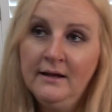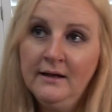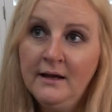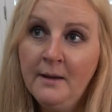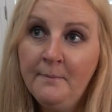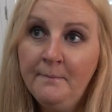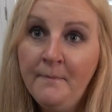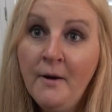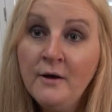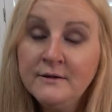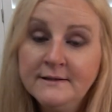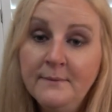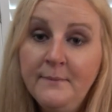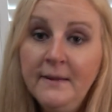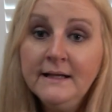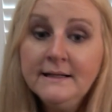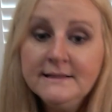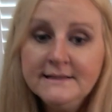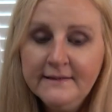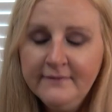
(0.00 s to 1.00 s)
a
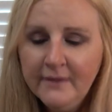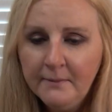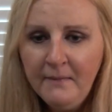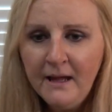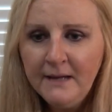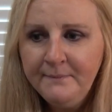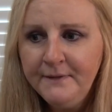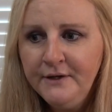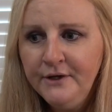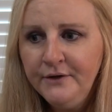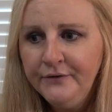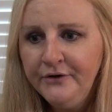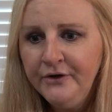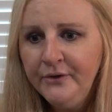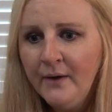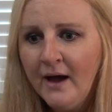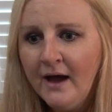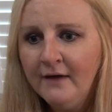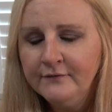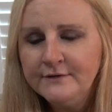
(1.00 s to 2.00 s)
possibility that maybe you
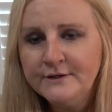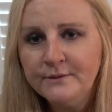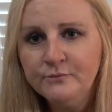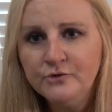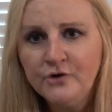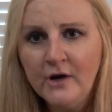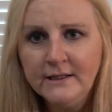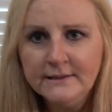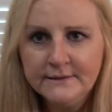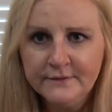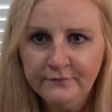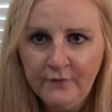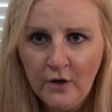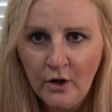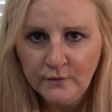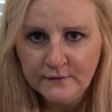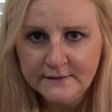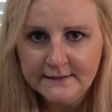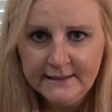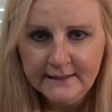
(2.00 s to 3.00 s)
do have some traits of
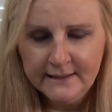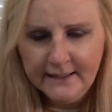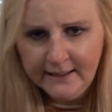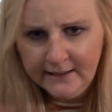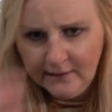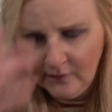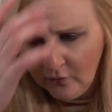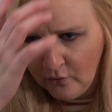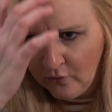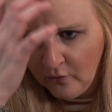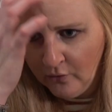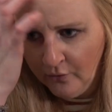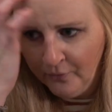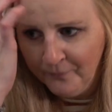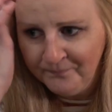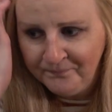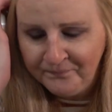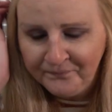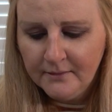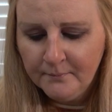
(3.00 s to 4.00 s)
OCD,
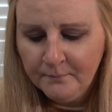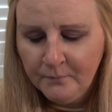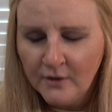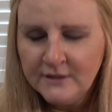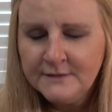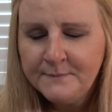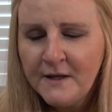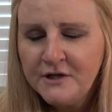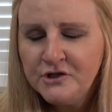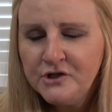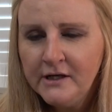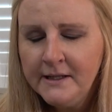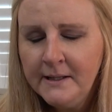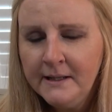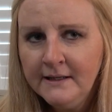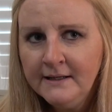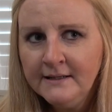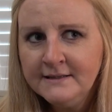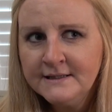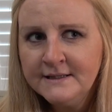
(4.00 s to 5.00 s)
but
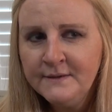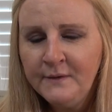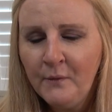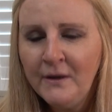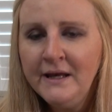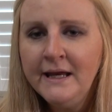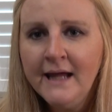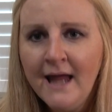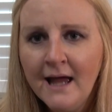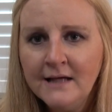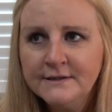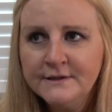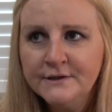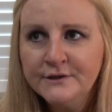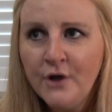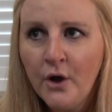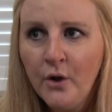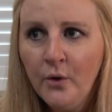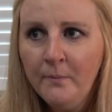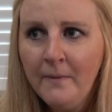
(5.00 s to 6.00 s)
especially it's when it gets
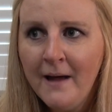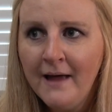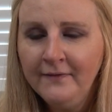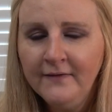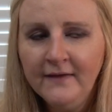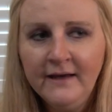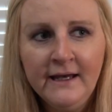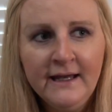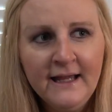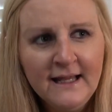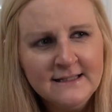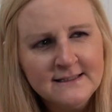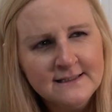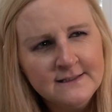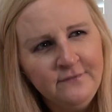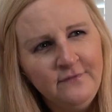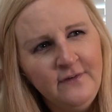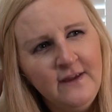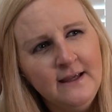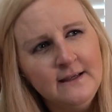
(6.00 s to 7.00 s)
so bad that it
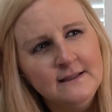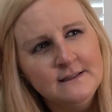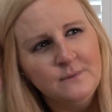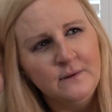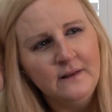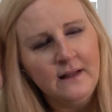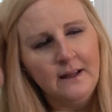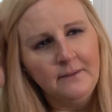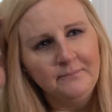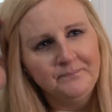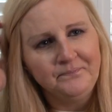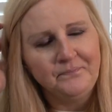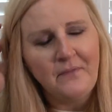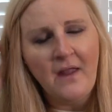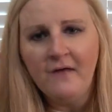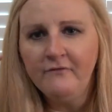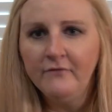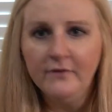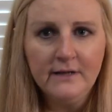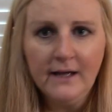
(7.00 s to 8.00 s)
interferes with like
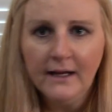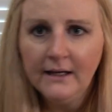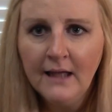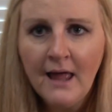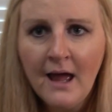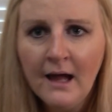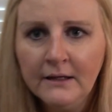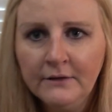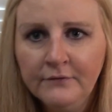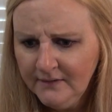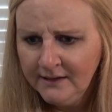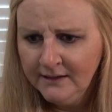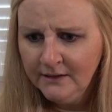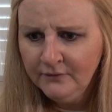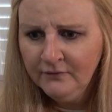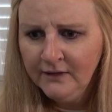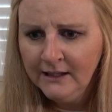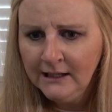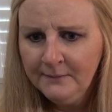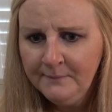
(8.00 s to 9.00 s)
everyday life, and
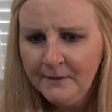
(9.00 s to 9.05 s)
it really